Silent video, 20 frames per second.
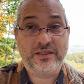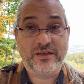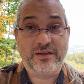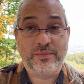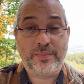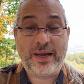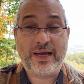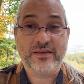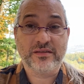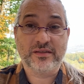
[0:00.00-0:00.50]

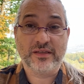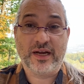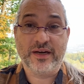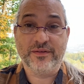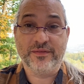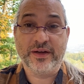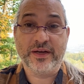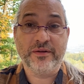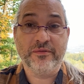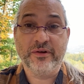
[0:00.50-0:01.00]
past side
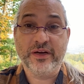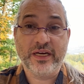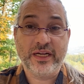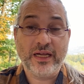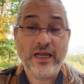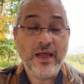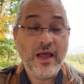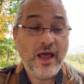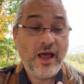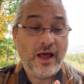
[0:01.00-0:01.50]
of any
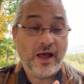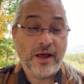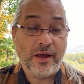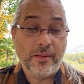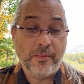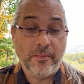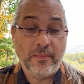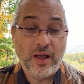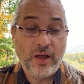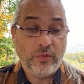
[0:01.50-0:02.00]
reading.
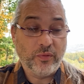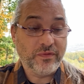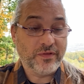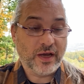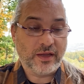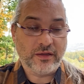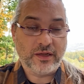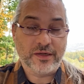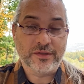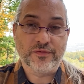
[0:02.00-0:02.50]
We've
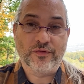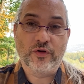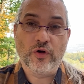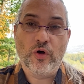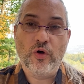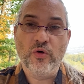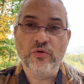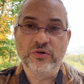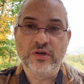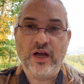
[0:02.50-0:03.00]
got lots of
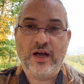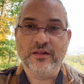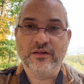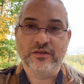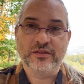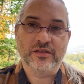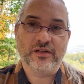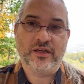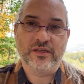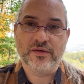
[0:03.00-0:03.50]
cold
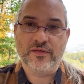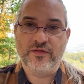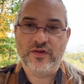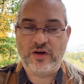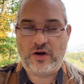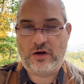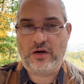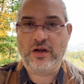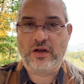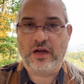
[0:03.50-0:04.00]
colors, lots of
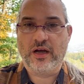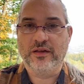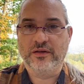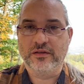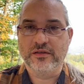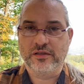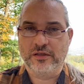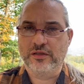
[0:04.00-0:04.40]
dark colors.